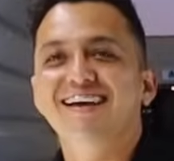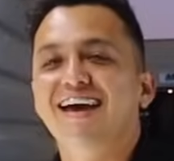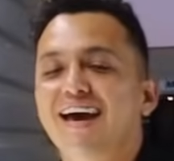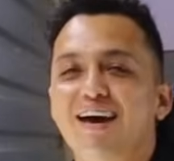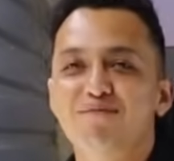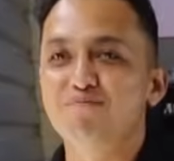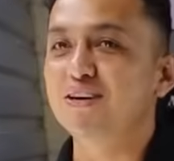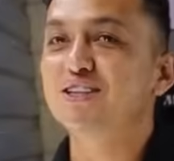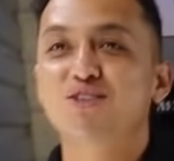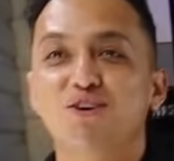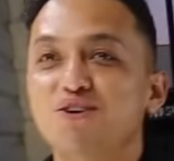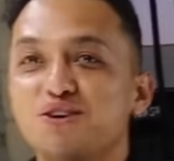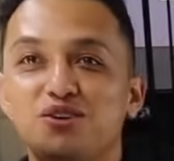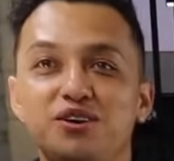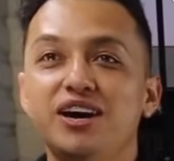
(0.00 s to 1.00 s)
Hey, me
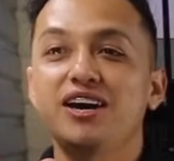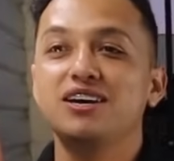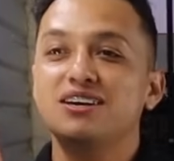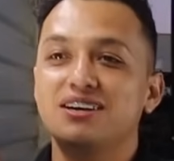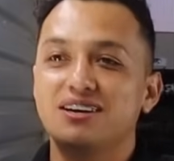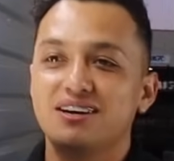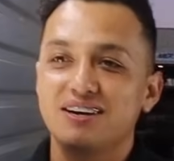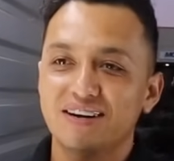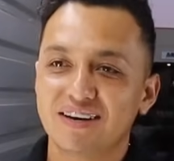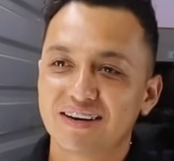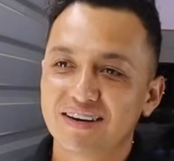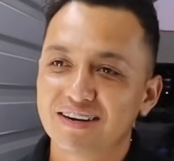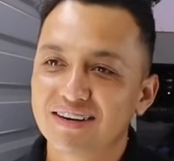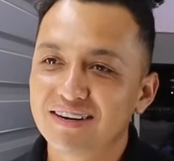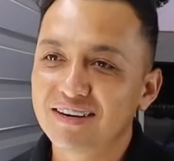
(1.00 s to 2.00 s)
tell you, hey.
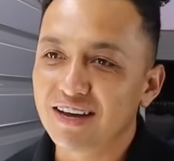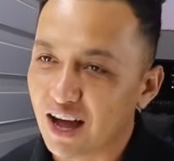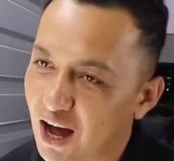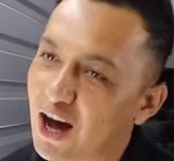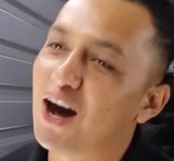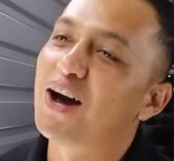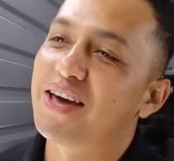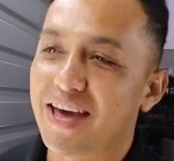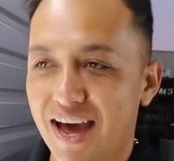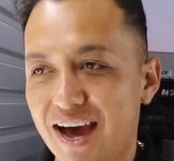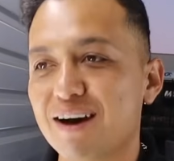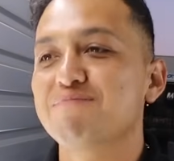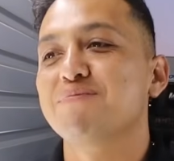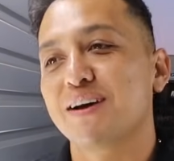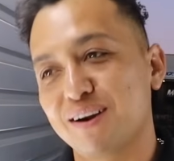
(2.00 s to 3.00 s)
Oh
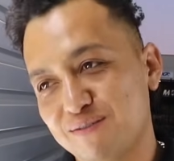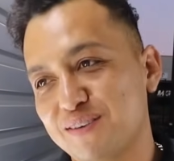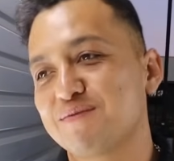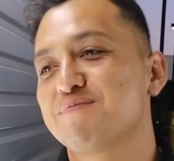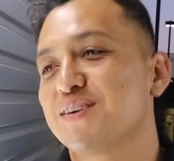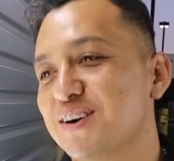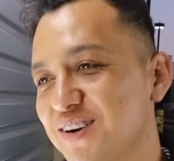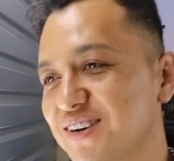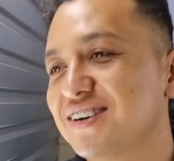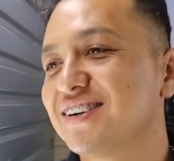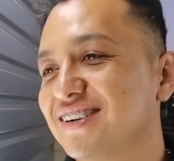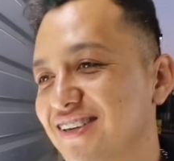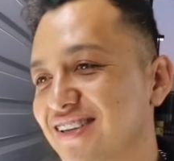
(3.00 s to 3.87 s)
yeah, perfect, bro. Well,